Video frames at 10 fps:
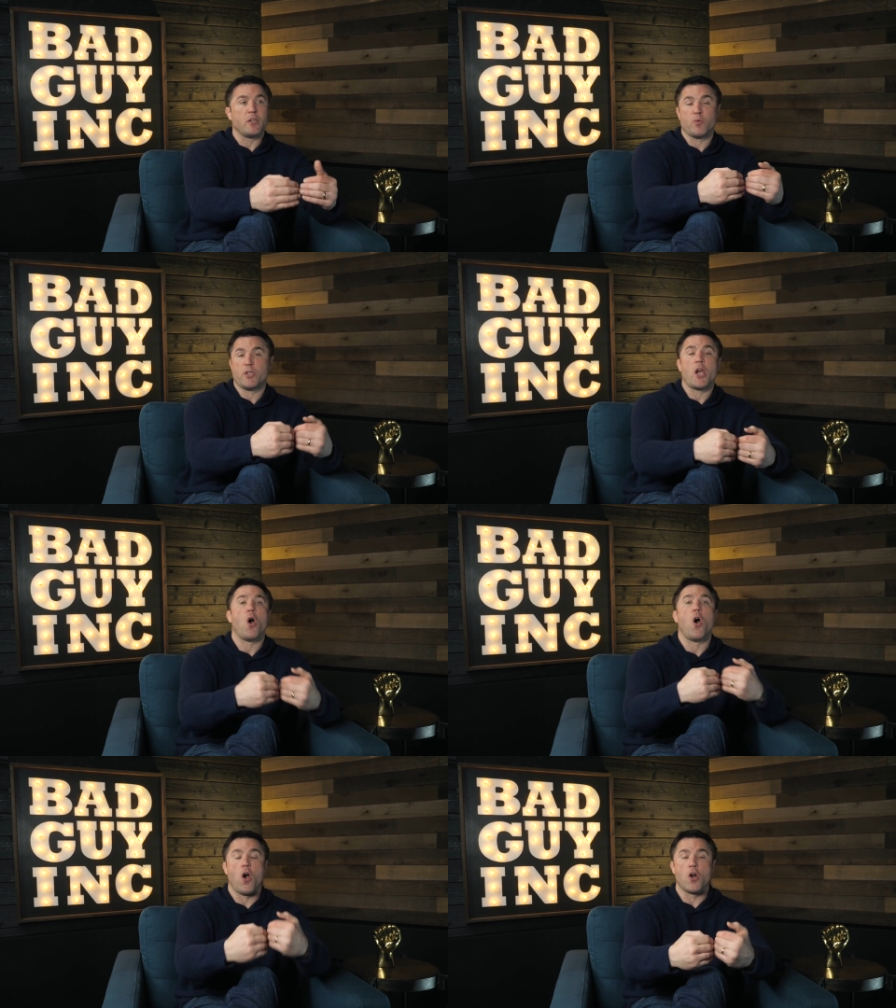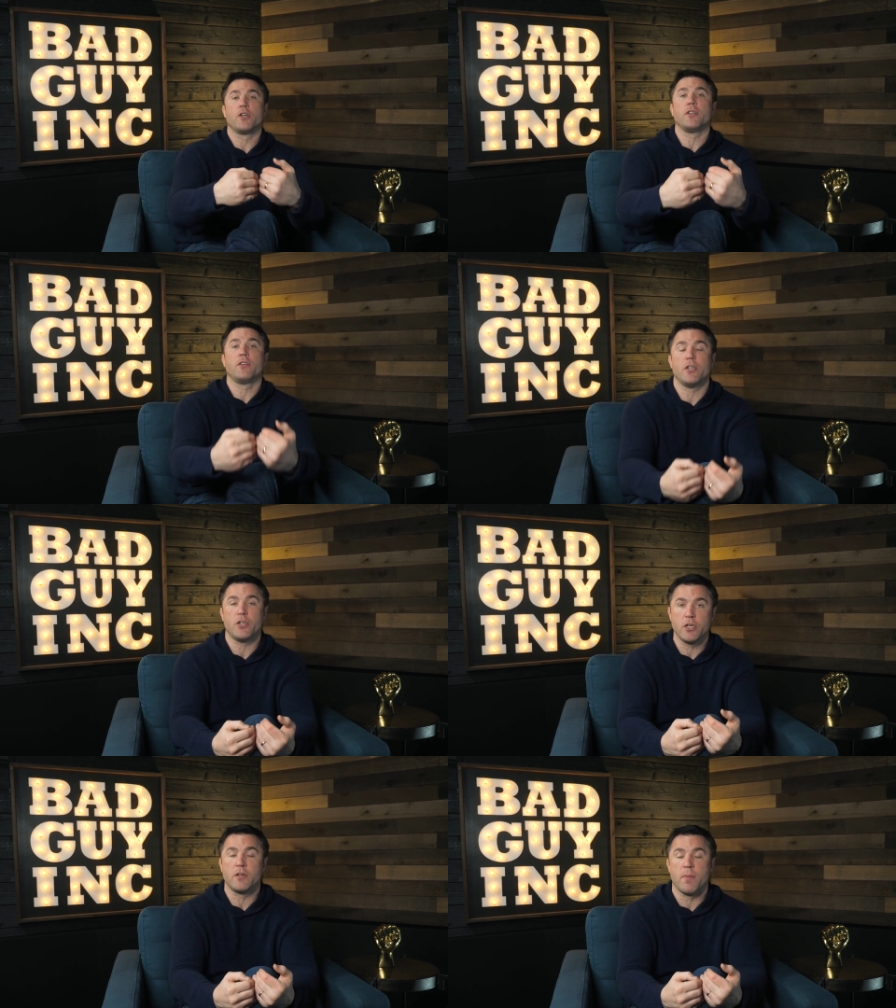This was a hard
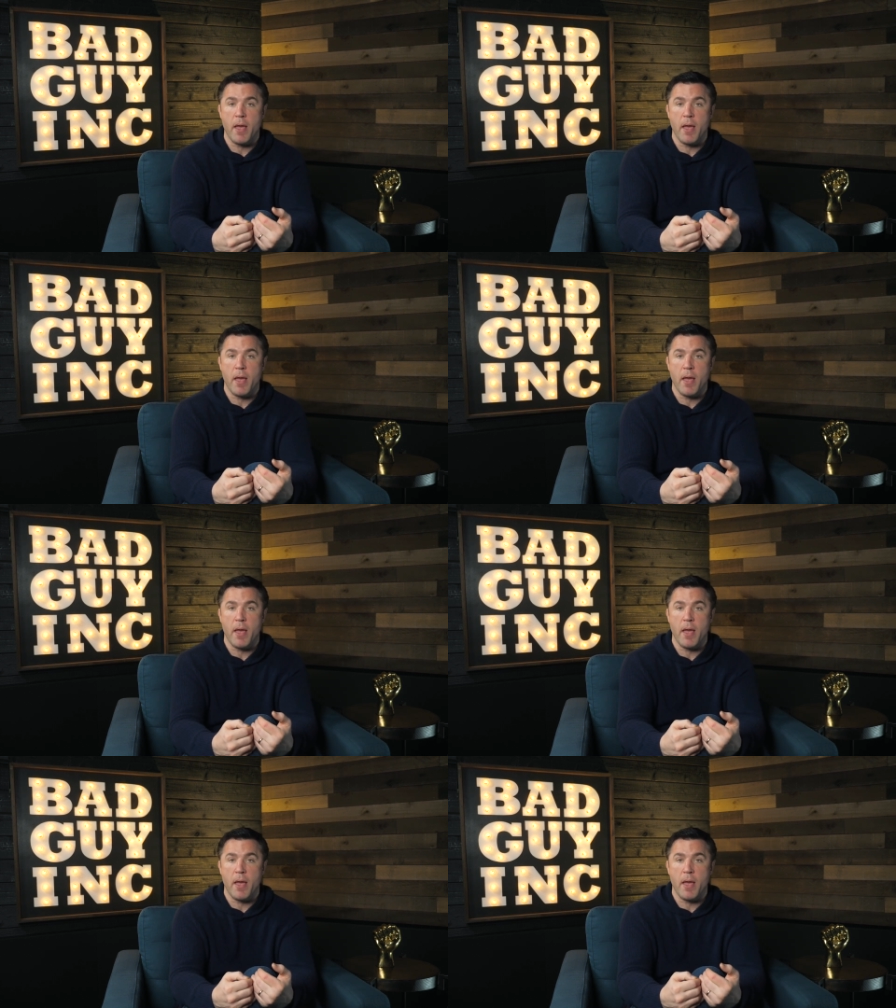decision to